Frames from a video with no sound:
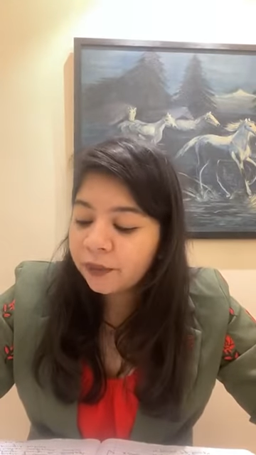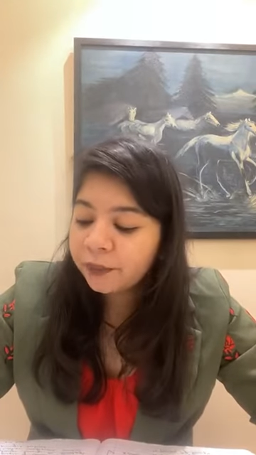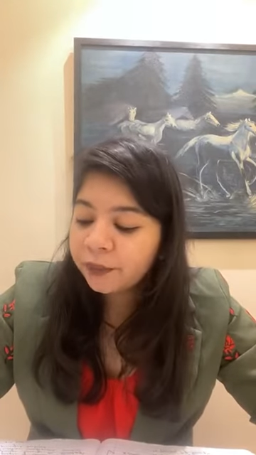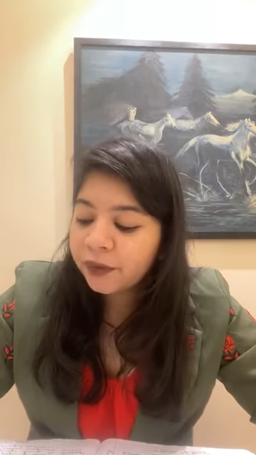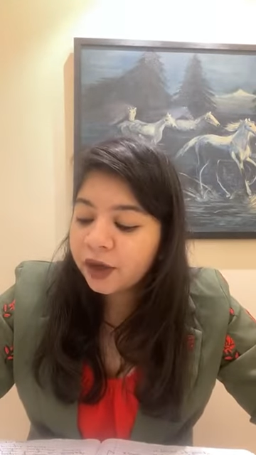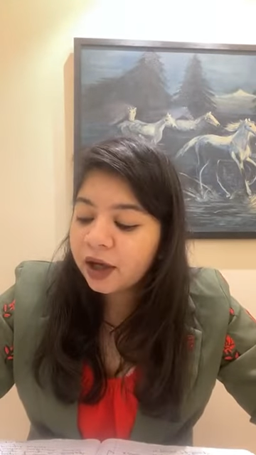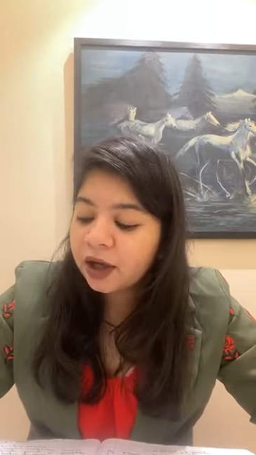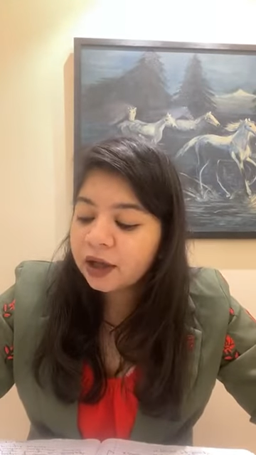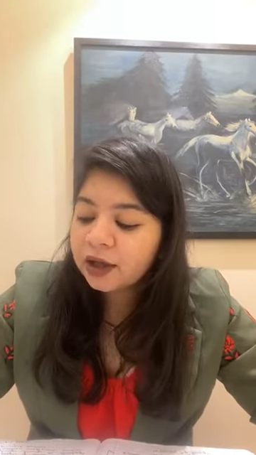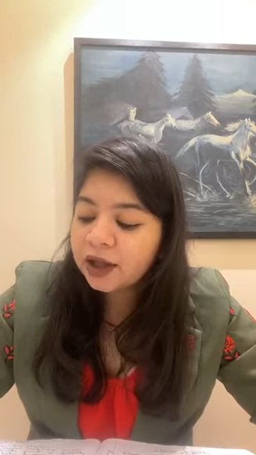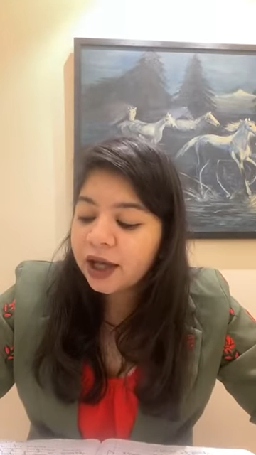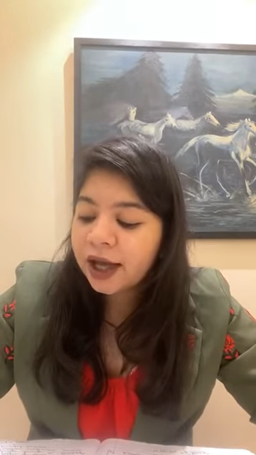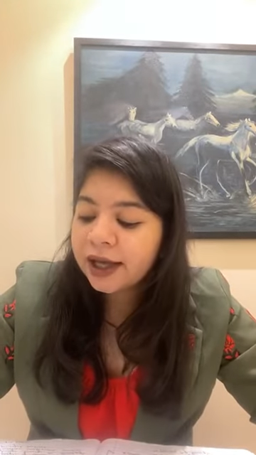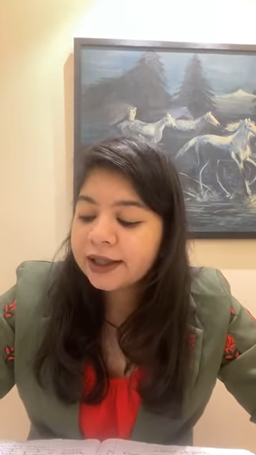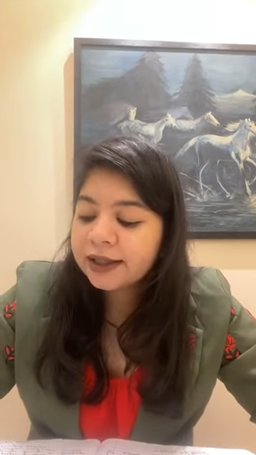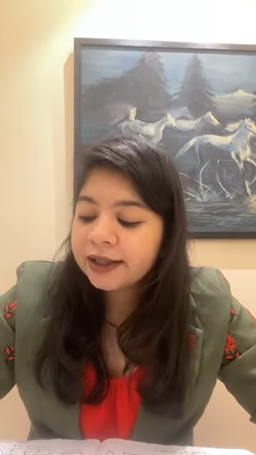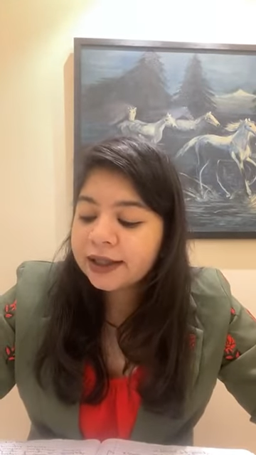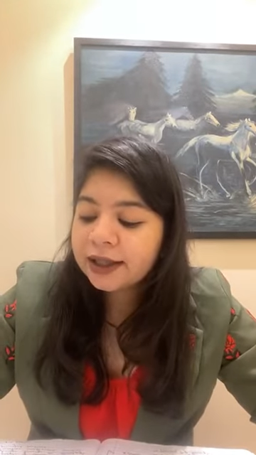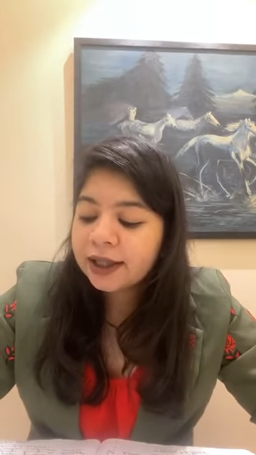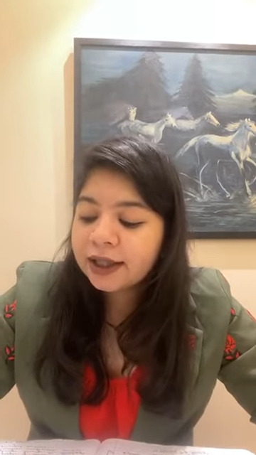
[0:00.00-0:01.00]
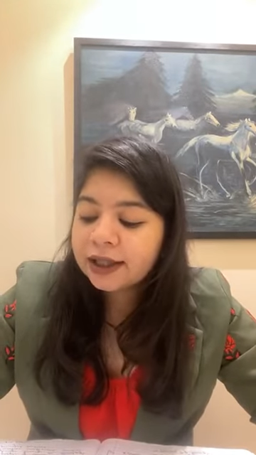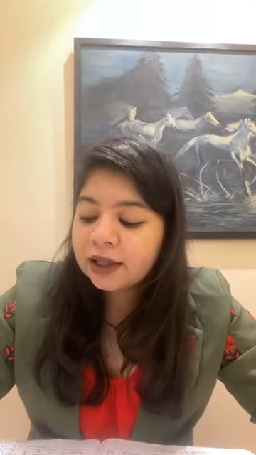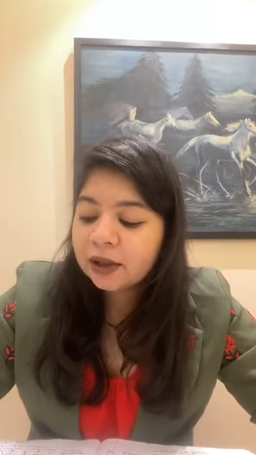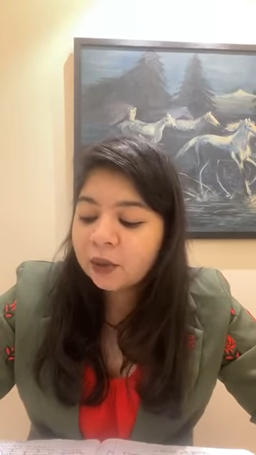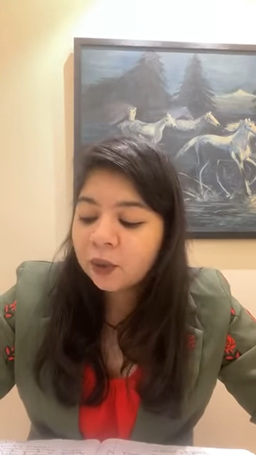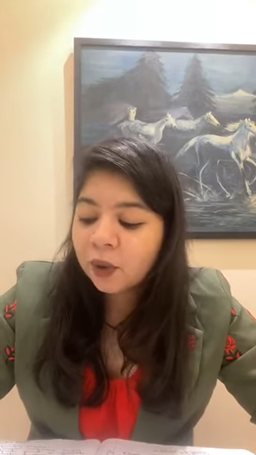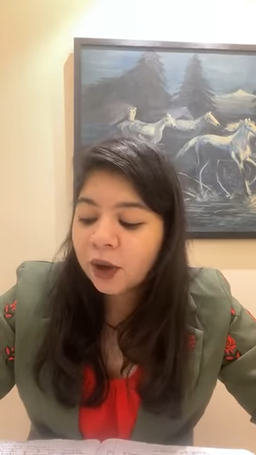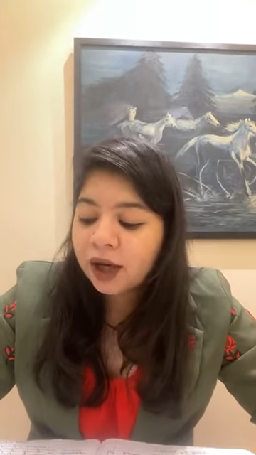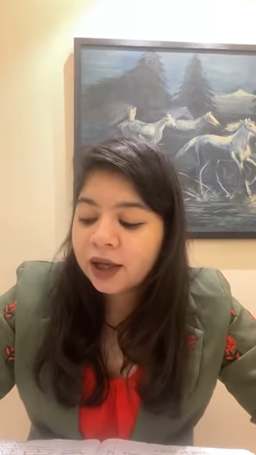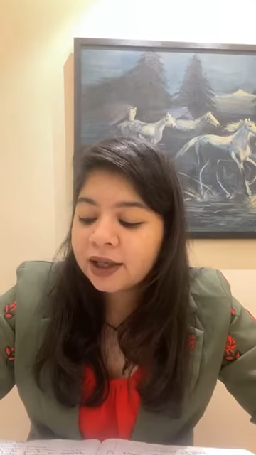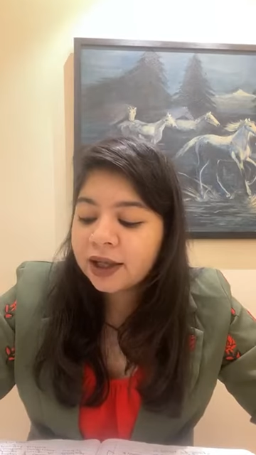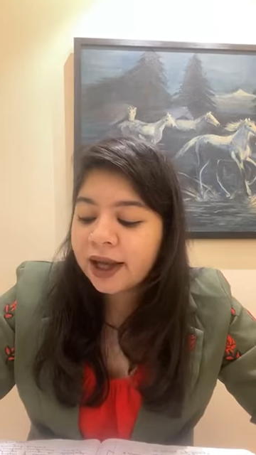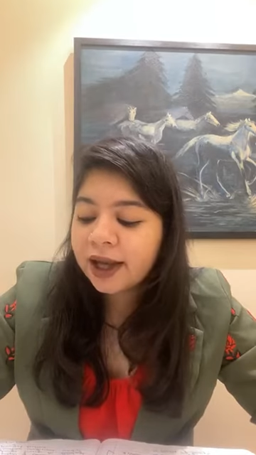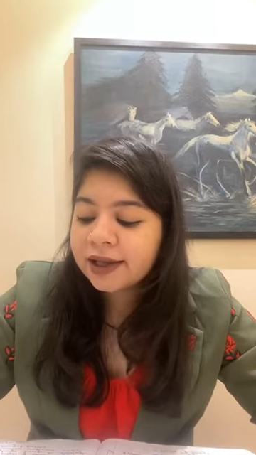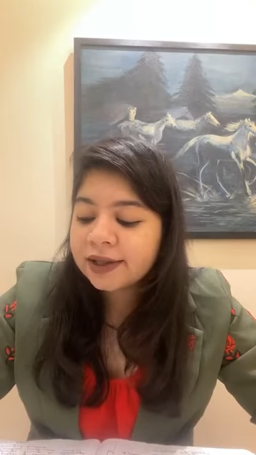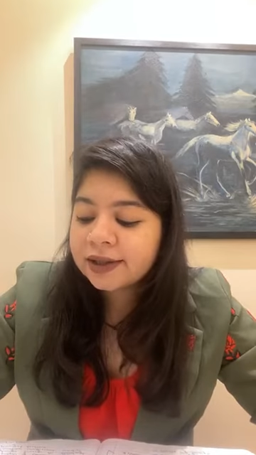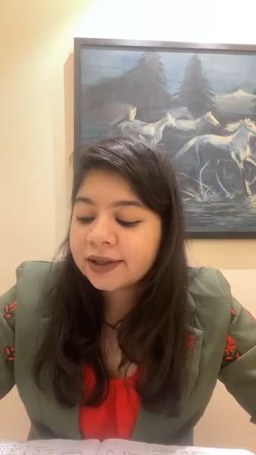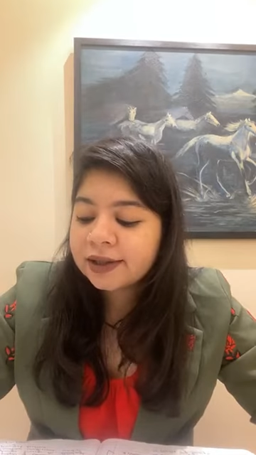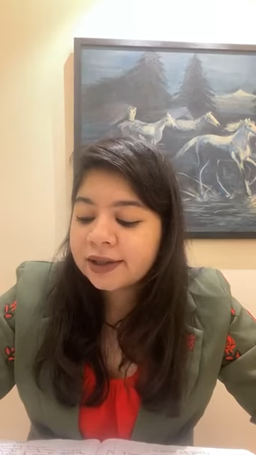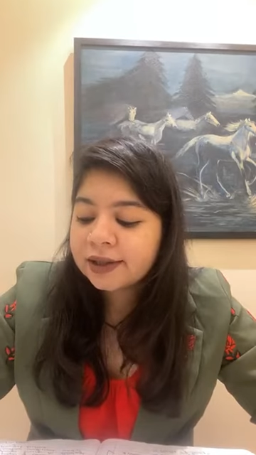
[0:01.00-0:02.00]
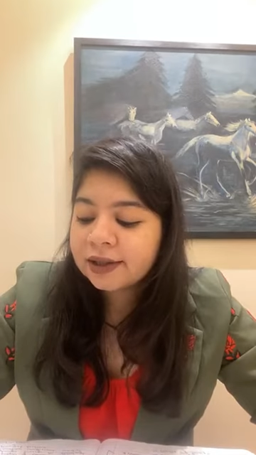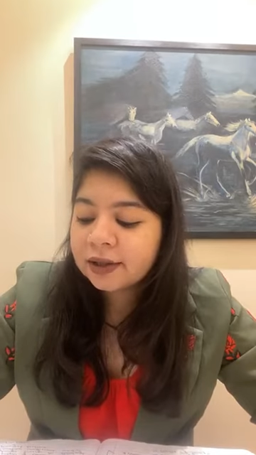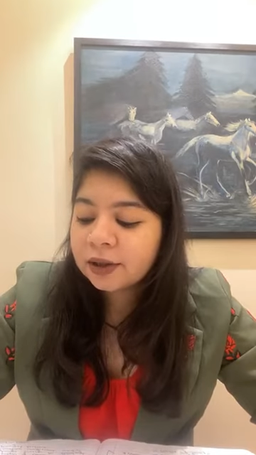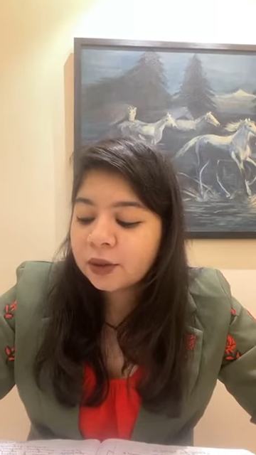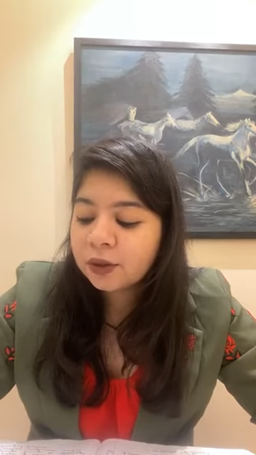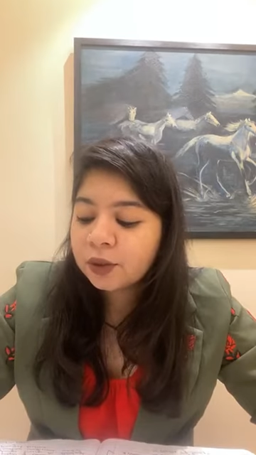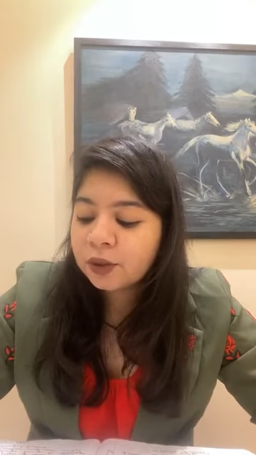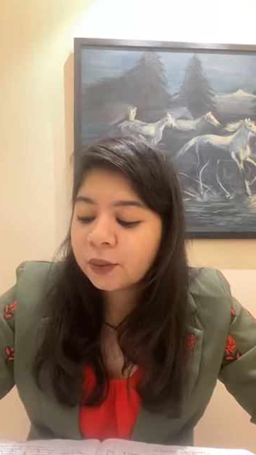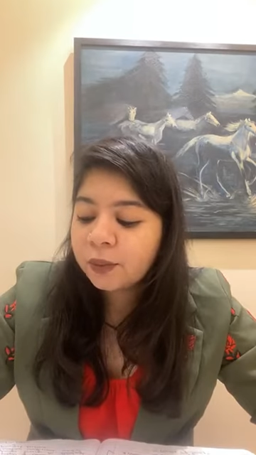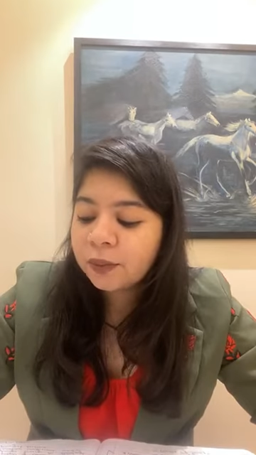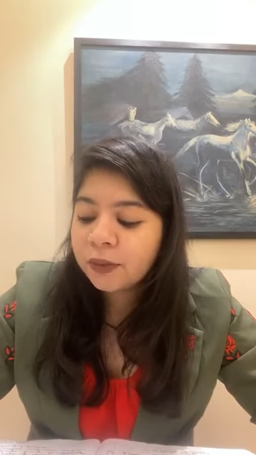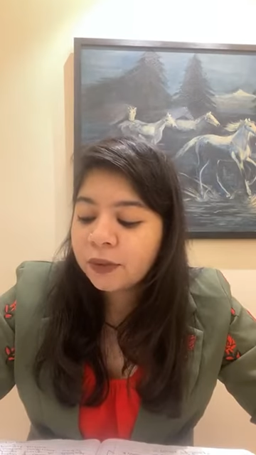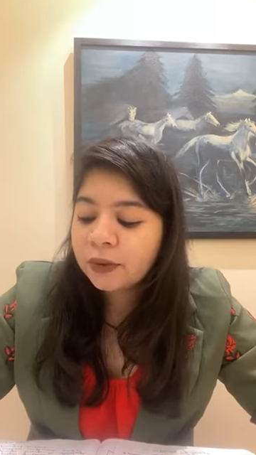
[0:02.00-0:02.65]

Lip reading: 1981 SCC